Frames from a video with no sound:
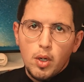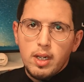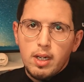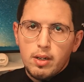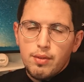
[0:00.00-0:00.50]

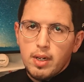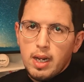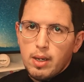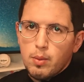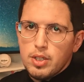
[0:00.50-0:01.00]
morning in Riffian
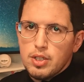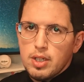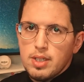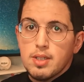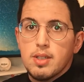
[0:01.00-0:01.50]
language
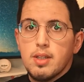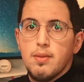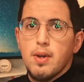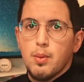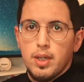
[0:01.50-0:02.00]
is
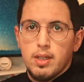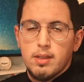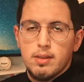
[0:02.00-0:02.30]
Tifawin.